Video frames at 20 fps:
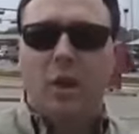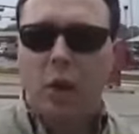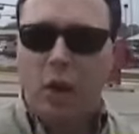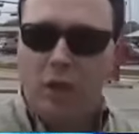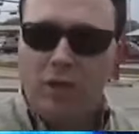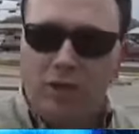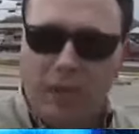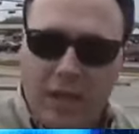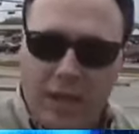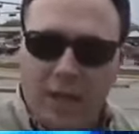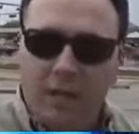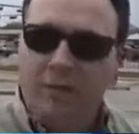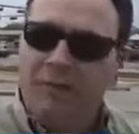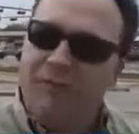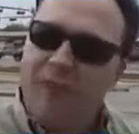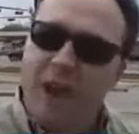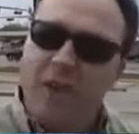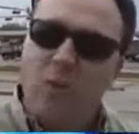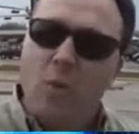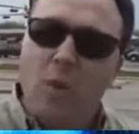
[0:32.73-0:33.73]
hooked into the
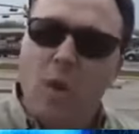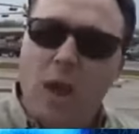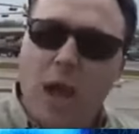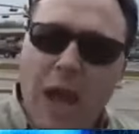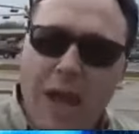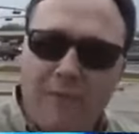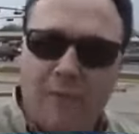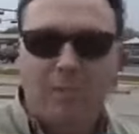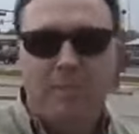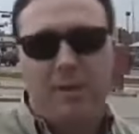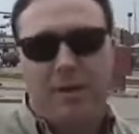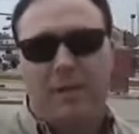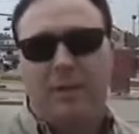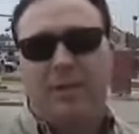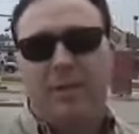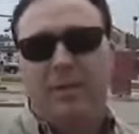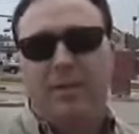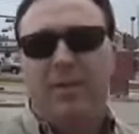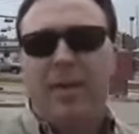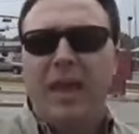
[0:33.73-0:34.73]
federal government.
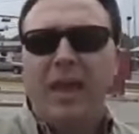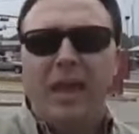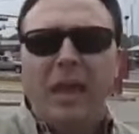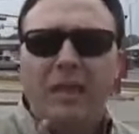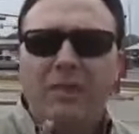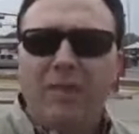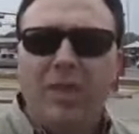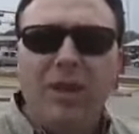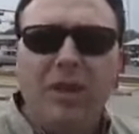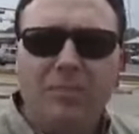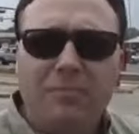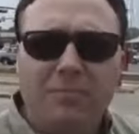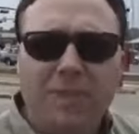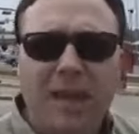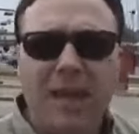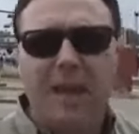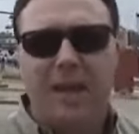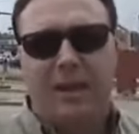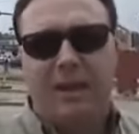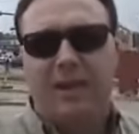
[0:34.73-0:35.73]
They even
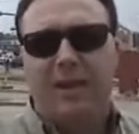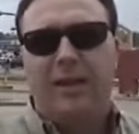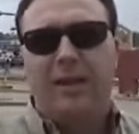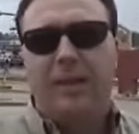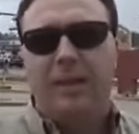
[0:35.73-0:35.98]
admit it.